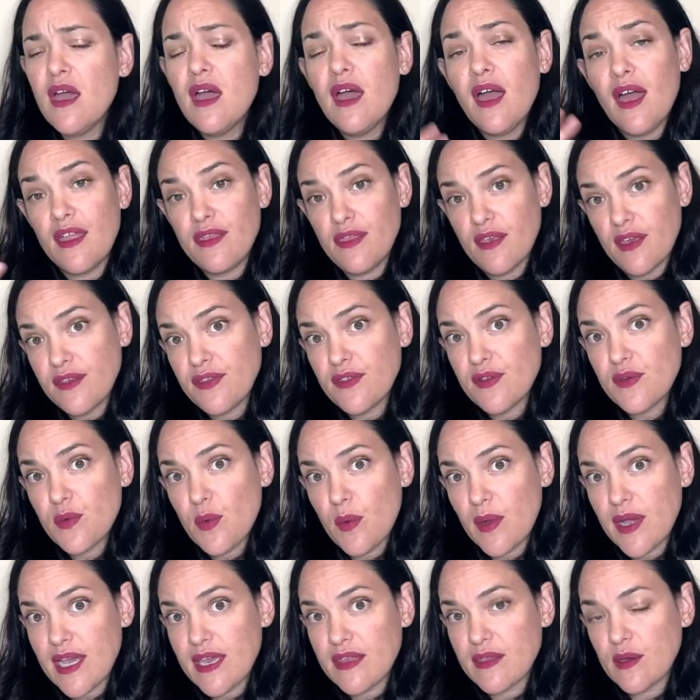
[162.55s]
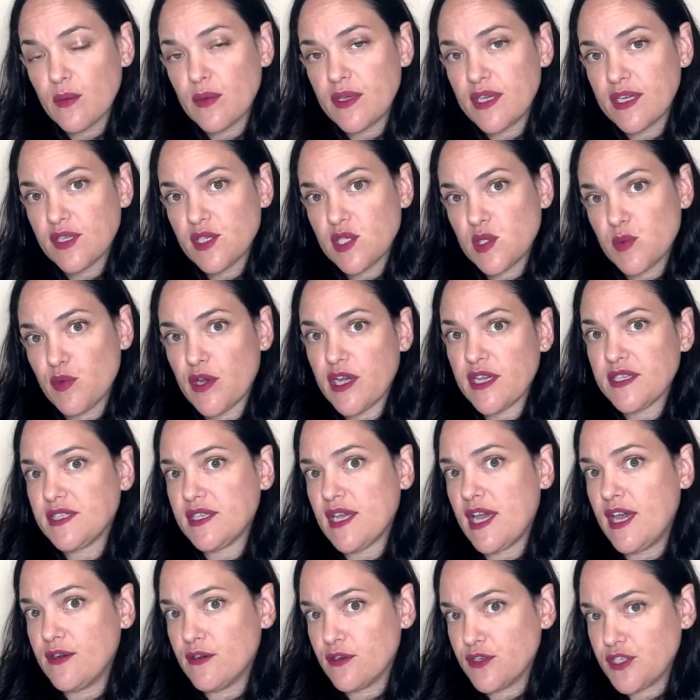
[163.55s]
Another way that we express
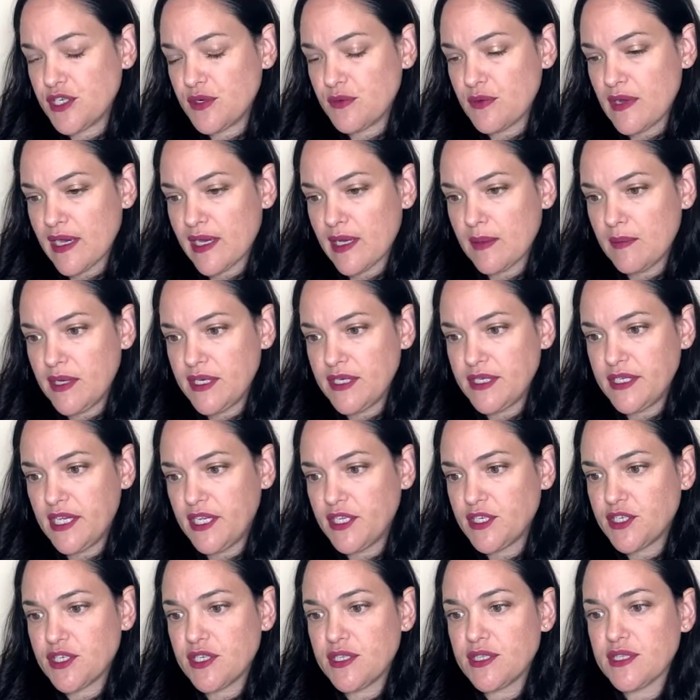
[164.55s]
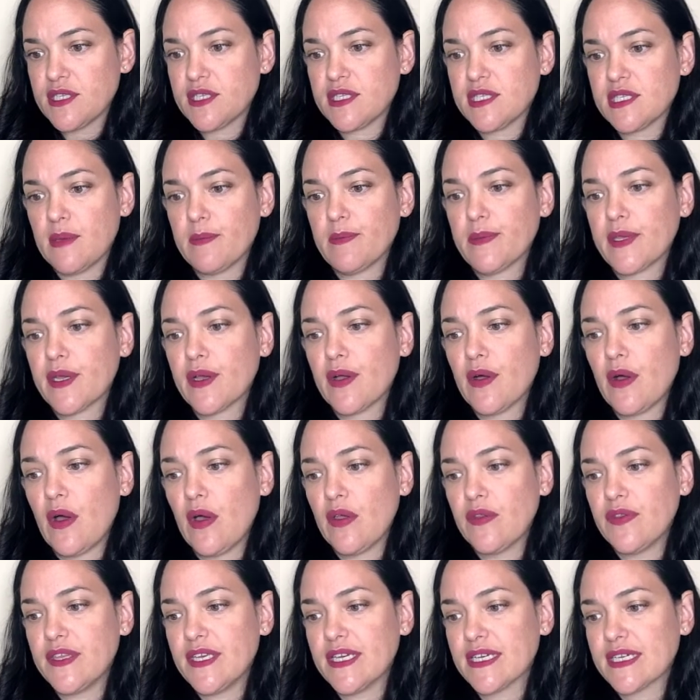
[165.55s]
energy recommendations is something
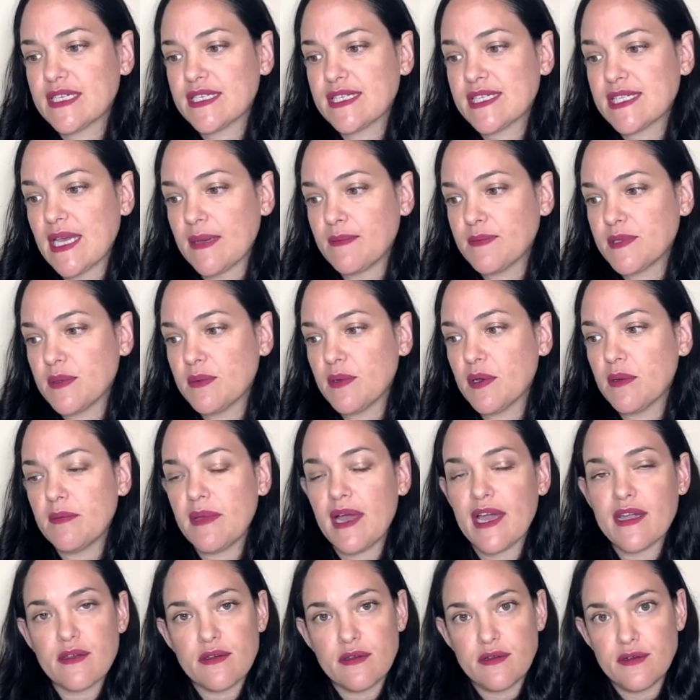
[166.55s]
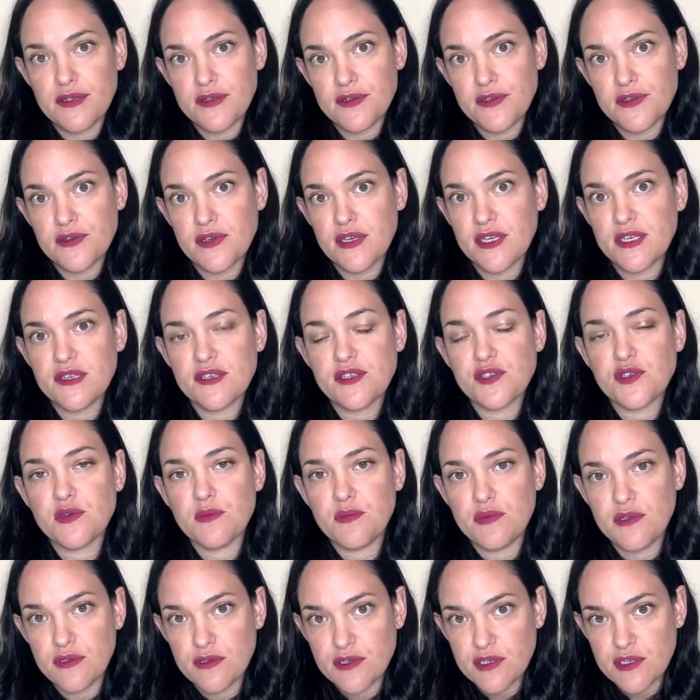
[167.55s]
called the acceptable macronutrient
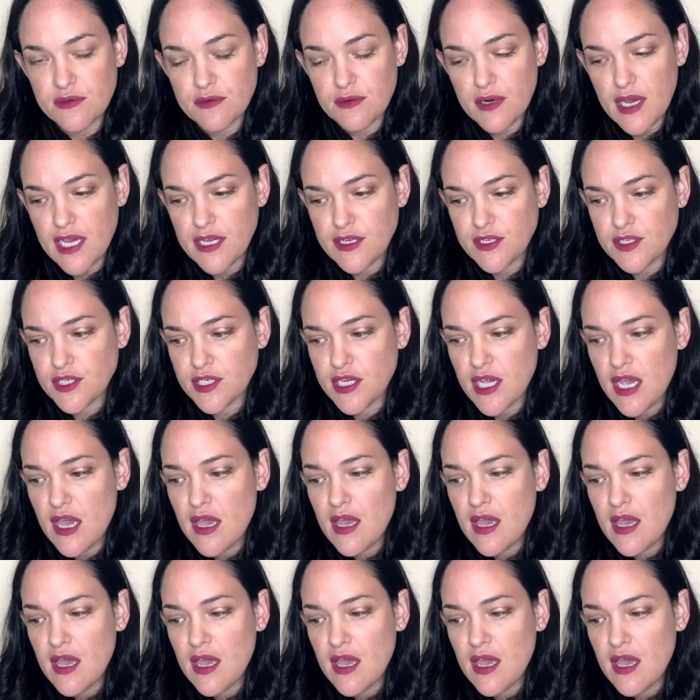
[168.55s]
distribution range.